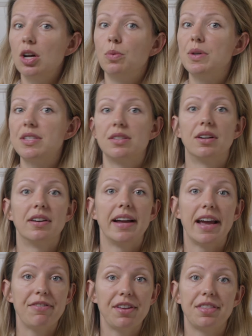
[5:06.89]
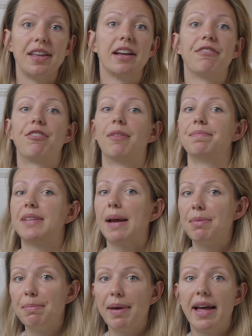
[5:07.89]
we store everything from
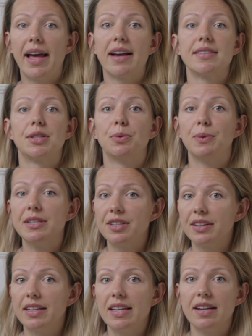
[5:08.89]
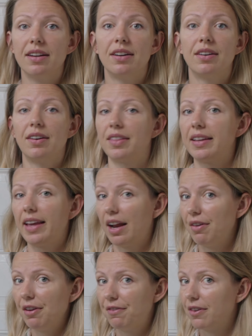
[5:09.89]
diaper bags to winter gear or the
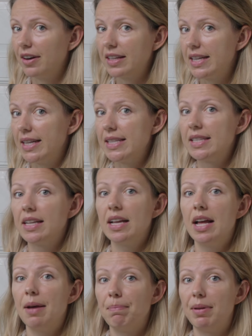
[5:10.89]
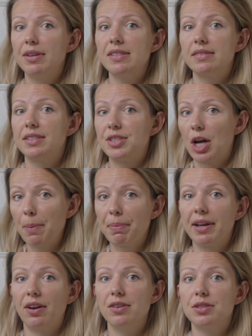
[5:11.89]
carrier for our kids. Plus, the top
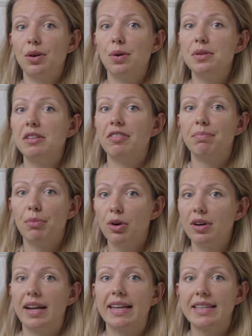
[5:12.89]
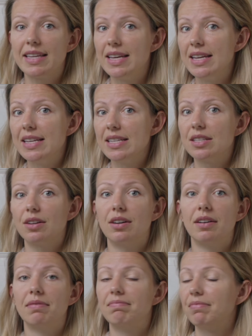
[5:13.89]
can also hold even more, like keys
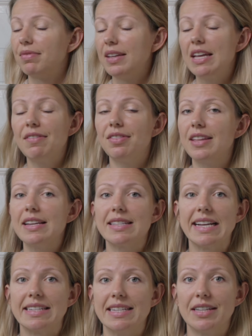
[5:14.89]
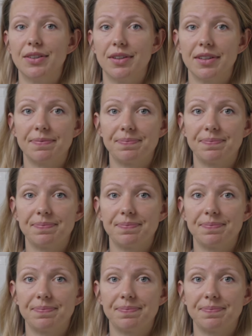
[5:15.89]
or even things like decor.